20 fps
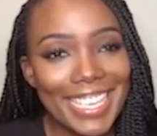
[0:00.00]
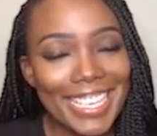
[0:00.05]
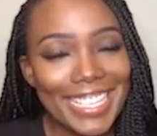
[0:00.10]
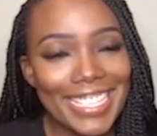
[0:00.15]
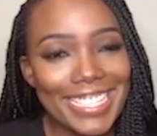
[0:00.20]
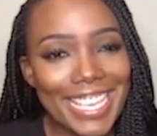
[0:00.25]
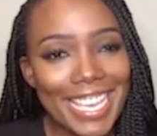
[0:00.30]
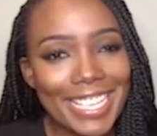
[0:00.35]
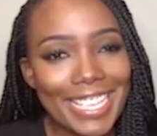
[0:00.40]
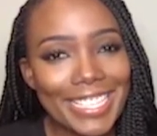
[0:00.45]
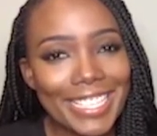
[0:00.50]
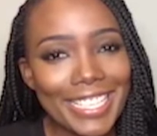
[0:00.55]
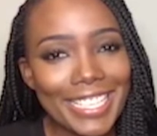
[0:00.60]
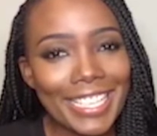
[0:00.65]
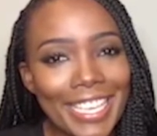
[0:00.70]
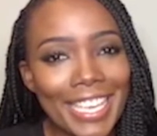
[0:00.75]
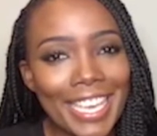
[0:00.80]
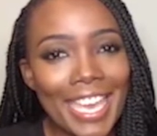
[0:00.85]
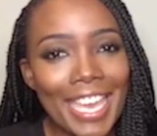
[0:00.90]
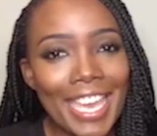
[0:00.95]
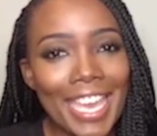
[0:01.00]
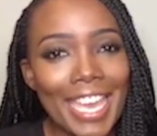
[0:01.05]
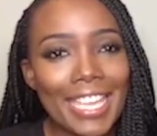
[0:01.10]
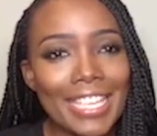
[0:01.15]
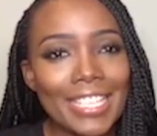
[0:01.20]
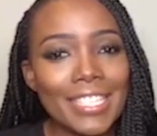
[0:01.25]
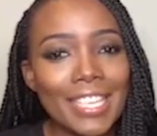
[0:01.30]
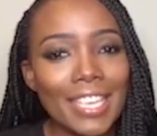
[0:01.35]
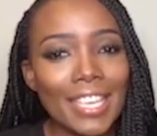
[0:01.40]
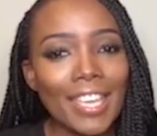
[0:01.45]
exactly. Mm.
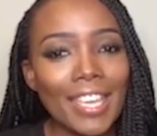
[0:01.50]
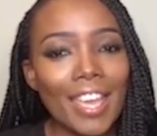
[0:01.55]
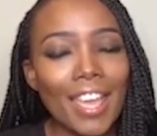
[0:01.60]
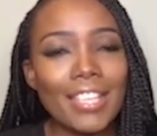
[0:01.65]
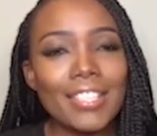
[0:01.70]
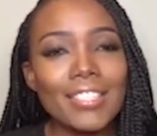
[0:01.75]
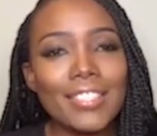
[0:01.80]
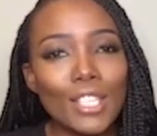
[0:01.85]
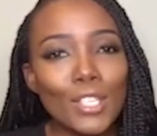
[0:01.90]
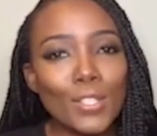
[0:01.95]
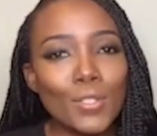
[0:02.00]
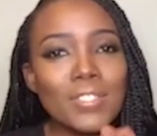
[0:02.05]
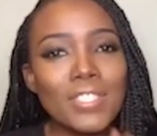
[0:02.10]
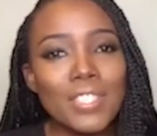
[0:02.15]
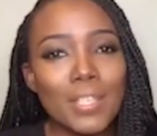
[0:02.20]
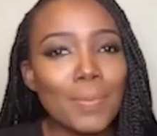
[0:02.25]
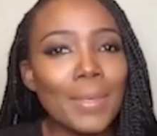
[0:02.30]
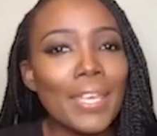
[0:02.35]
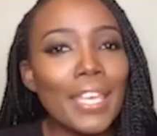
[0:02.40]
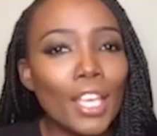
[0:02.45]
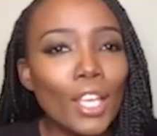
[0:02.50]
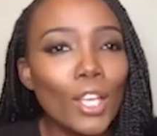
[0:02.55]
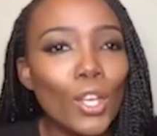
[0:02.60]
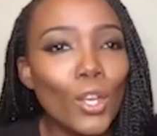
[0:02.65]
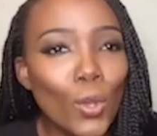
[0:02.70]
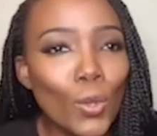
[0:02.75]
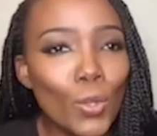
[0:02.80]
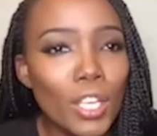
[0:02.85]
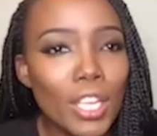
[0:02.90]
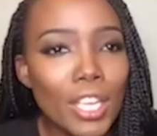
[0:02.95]
And uh, I see you sipping
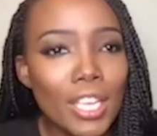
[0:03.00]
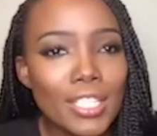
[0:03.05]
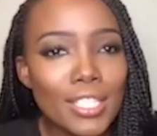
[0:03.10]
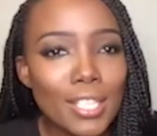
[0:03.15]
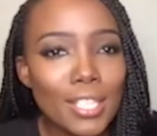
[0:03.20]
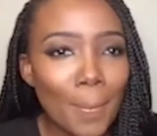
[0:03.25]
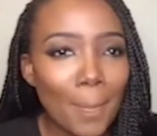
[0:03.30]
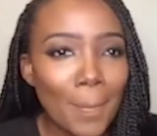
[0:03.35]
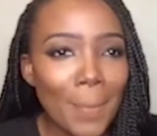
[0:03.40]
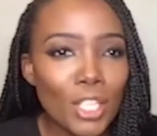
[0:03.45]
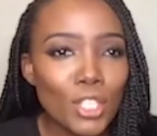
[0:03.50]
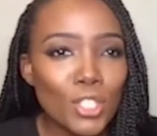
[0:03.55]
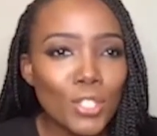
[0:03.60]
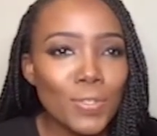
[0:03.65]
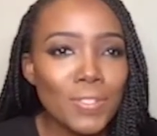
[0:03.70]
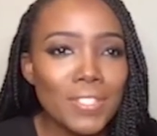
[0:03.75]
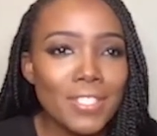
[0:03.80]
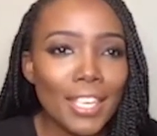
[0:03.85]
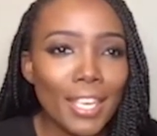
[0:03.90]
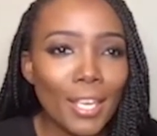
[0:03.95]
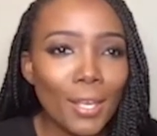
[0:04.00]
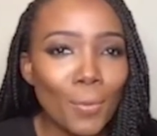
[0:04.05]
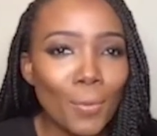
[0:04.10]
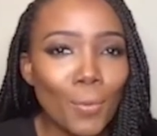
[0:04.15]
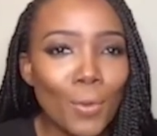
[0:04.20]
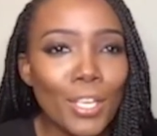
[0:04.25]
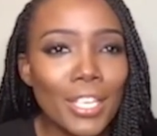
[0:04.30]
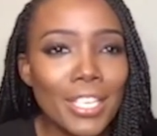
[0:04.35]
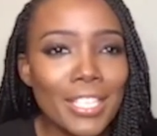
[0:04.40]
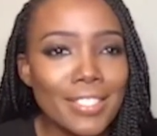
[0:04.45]
on some juice there.
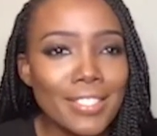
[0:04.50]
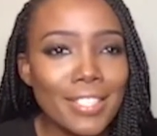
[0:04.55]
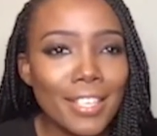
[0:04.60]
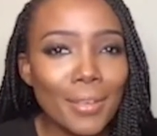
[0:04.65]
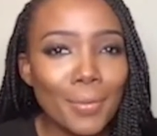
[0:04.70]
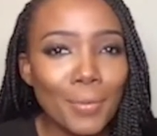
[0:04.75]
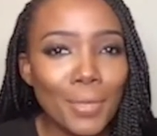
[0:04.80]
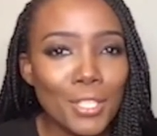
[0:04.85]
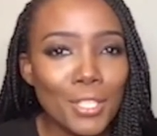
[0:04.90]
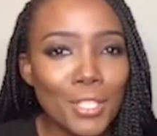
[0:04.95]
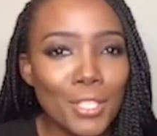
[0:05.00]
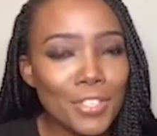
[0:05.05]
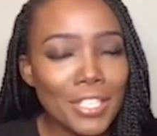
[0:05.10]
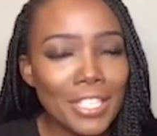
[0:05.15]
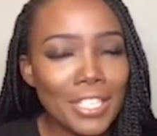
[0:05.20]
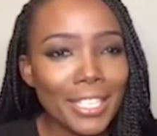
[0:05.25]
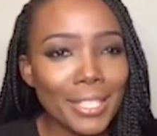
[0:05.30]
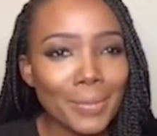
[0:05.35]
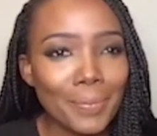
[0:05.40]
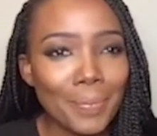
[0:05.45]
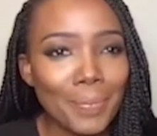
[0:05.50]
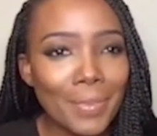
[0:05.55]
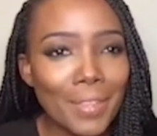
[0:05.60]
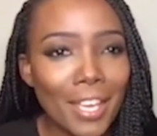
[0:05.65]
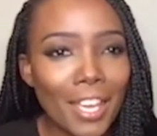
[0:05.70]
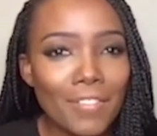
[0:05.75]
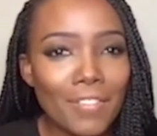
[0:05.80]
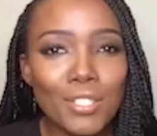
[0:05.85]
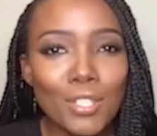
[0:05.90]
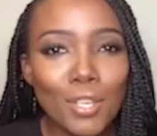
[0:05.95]
What is uh, what are you drinking?
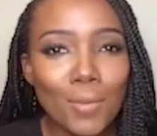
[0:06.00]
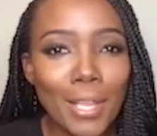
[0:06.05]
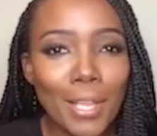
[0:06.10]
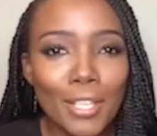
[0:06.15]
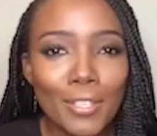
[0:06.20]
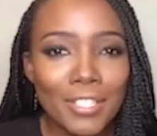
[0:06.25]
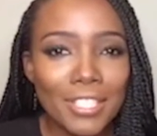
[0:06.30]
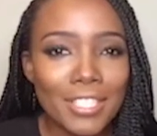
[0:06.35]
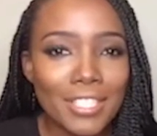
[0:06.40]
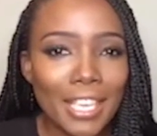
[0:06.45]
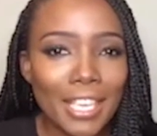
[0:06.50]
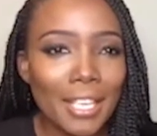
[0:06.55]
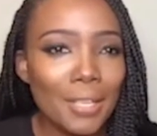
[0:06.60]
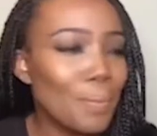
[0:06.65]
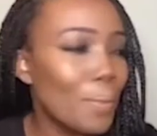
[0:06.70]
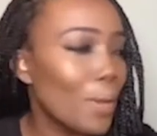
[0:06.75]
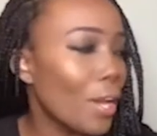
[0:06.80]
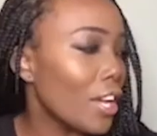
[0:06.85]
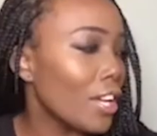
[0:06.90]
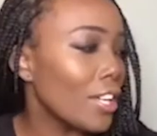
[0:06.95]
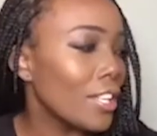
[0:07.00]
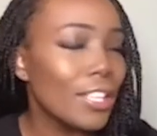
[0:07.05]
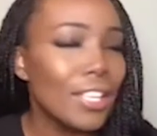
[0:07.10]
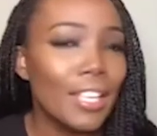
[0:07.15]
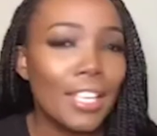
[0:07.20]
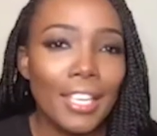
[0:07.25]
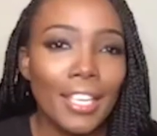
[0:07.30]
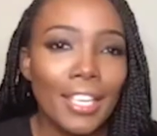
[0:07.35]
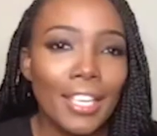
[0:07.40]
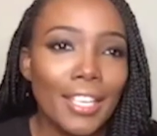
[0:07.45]
I've just got my Lucozade, but
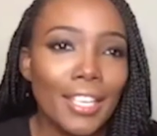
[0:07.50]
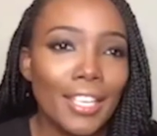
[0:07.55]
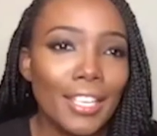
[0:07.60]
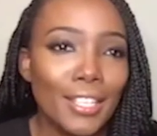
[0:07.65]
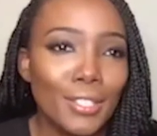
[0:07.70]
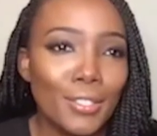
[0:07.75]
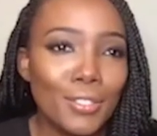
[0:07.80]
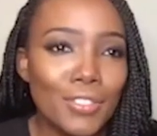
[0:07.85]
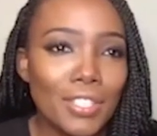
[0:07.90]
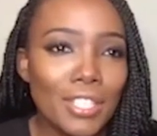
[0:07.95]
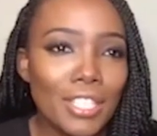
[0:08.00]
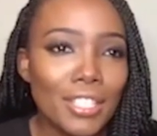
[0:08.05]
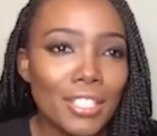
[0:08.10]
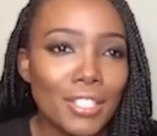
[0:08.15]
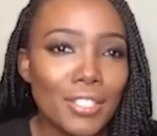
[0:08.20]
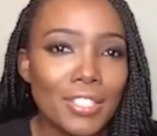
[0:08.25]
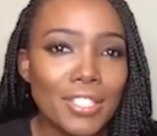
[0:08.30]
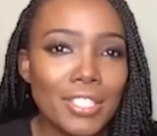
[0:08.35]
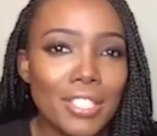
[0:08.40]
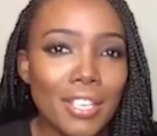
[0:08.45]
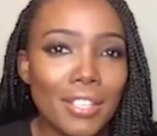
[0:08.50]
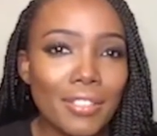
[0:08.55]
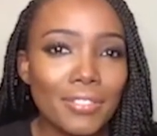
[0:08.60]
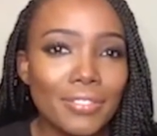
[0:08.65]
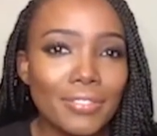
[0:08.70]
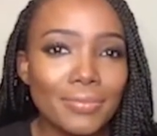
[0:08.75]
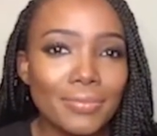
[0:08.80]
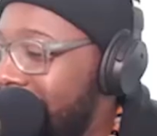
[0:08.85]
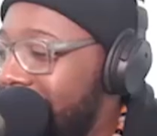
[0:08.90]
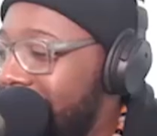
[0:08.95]
you're drinking the good stuff.
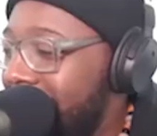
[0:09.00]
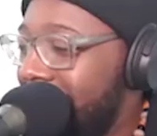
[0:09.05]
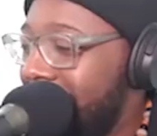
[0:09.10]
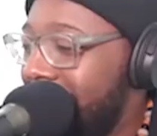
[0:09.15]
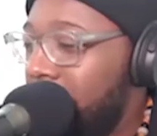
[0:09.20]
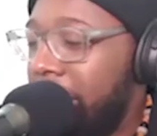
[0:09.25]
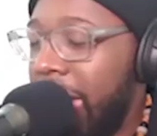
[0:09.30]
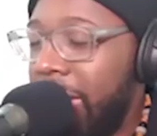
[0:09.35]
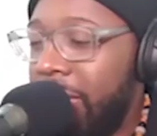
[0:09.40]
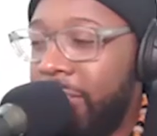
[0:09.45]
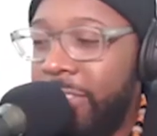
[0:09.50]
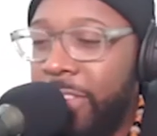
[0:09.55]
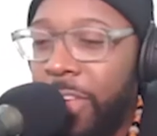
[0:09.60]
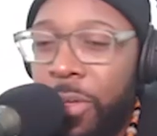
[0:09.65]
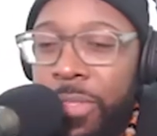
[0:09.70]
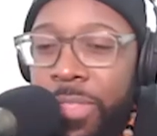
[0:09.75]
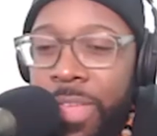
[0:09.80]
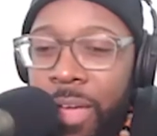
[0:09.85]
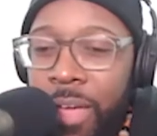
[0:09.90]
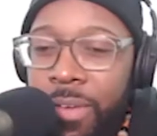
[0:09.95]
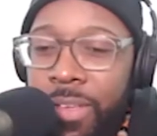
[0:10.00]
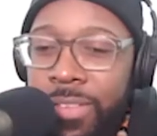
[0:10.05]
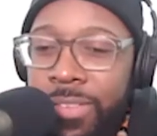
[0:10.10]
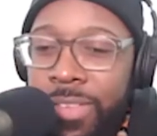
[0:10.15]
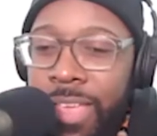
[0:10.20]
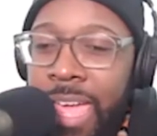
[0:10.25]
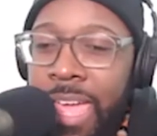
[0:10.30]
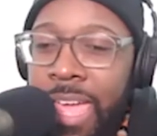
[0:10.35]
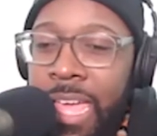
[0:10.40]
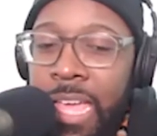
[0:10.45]
Okay, so there is
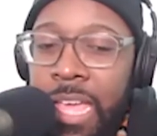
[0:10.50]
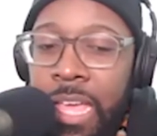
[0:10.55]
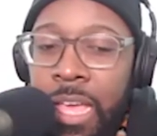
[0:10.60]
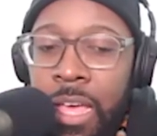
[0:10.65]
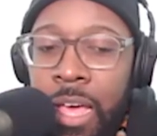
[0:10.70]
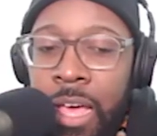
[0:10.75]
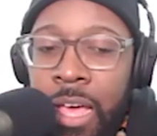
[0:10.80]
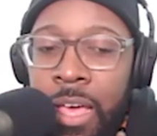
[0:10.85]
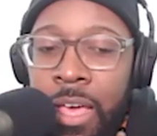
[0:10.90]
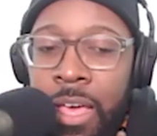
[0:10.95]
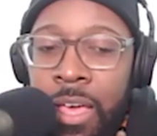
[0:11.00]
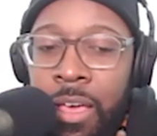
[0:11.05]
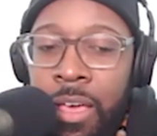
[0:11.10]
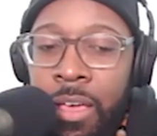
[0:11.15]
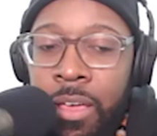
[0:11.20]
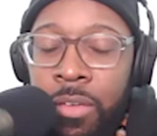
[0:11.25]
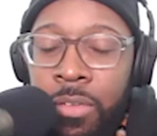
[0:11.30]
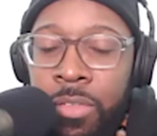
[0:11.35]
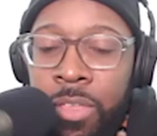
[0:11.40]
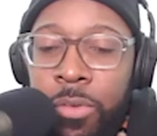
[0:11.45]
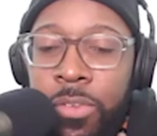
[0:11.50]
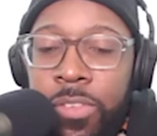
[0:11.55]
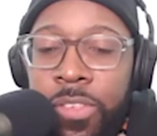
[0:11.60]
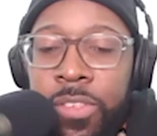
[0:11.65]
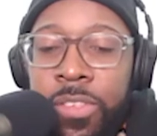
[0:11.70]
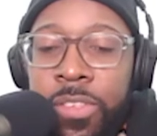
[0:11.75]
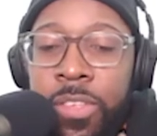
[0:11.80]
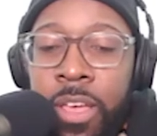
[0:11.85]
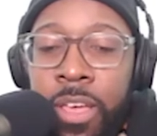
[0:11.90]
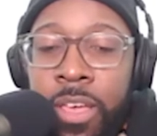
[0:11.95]
a uh, there is
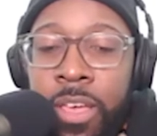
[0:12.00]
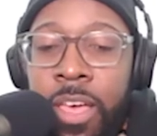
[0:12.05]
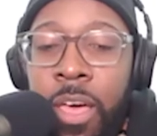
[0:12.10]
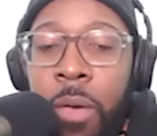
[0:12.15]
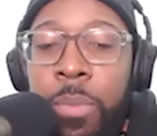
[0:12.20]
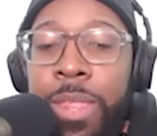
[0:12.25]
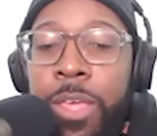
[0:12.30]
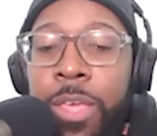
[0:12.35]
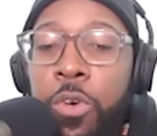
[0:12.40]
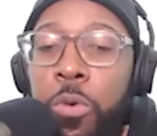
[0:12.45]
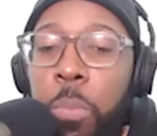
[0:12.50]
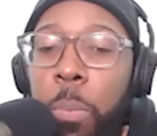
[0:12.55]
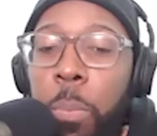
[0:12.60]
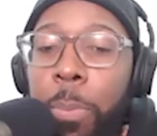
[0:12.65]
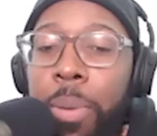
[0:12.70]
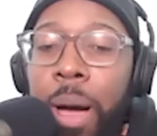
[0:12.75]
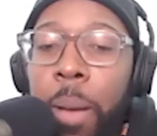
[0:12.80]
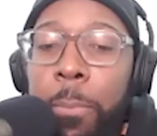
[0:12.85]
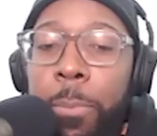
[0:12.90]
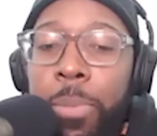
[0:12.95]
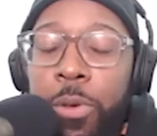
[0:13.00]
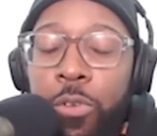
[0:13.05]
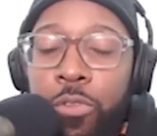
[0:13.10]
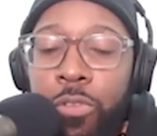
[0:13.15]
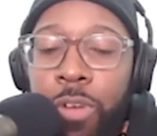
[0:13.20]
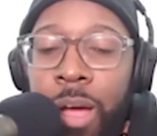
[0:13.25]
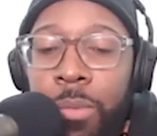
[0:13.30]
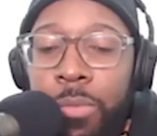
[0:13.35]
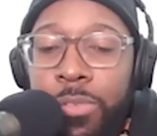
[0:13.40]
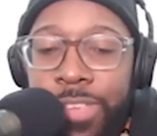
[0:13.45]
a, a, company called Bumbu
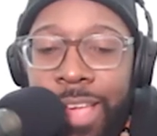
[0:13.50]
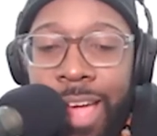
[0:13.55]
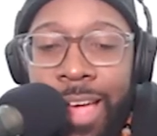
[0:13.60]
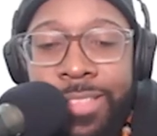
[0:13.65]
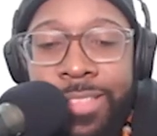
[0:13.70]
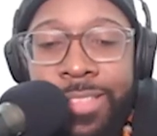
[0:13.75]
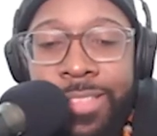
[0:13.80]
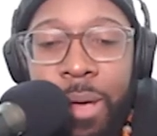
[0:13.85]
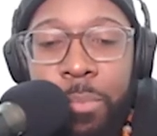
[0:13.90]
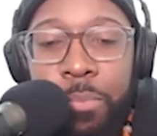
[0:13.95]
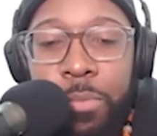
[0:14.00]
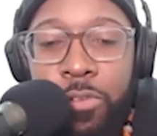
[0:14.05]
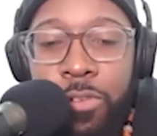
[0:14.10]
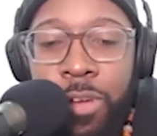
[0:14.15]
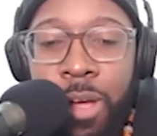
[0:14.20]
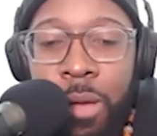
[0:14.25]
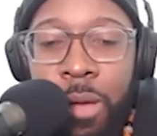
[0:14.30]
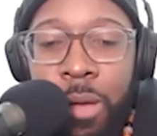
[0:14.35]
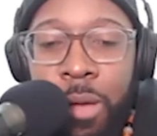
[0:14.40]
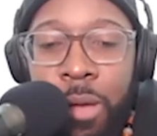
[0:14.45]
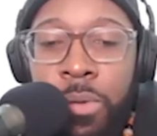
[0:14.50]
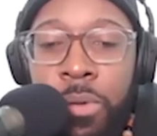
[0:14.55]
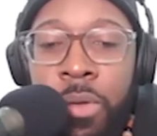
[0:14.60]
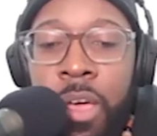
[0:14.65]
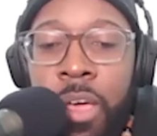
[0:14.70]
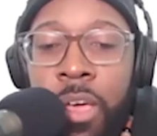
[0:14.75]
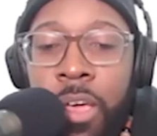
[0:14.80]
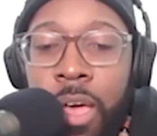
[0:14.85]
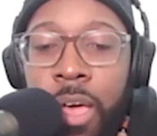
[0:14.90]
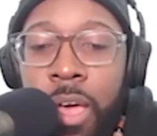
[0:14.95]
Rum. Shout out to Bumbu Rum who
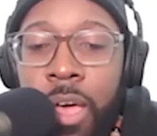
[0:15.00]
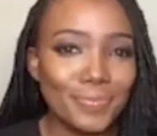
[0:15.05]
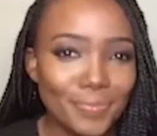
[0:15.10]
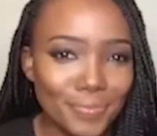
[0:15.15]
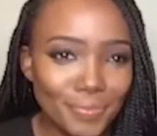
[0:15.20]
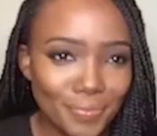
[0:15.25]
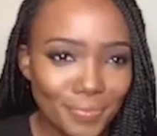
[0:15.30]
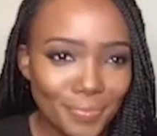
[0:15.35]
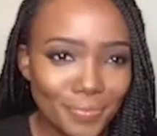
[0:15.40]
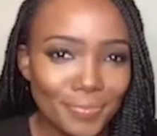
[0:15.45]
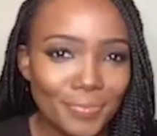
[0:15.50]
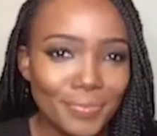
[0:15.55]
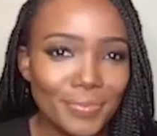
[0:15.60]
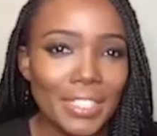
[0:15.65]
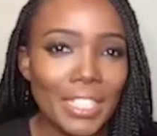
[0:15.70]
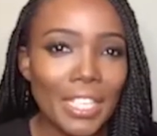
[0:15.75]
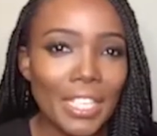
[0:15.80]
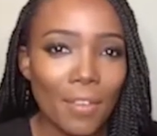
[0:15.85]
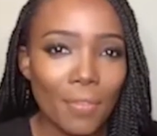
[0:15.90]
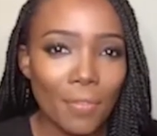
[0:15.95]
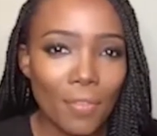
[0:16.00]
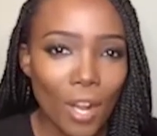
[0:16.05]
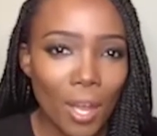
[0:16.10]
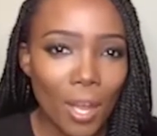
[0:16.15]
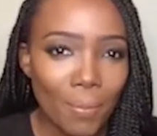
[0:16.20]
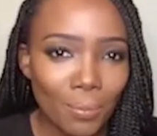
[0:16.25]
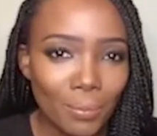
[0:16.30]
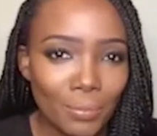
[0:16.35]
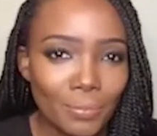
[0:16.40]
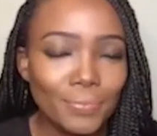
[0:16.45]
mm, um, show a lot of support